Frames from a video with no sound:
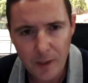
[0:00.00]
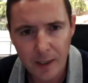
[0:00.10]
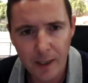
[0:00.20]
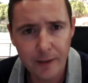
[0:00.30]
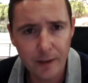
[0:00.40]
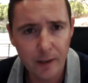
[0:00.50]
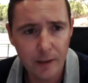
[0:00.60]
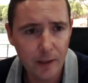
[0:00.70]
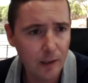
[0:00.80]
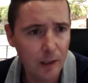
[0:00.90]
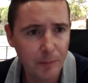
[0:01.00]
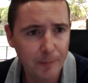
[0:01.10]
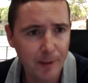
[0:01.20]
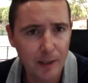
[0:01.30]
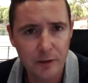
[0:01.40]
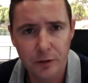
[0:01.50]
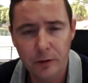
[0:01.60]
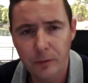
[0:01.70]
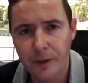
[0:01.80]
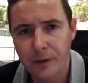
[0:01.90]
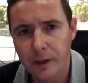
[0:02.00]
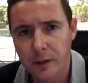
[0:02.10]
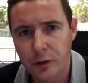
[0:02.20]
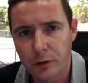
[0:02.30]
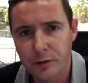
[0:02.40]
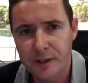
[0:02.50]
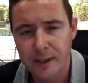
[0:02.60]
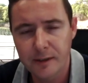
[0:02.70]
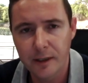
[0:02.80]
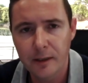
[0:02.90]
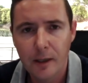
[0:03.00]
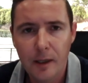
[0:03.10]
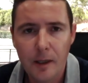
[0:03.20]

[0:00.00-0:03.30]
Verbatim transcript: And uh, yeah, I'll be back soon with uh, show 60.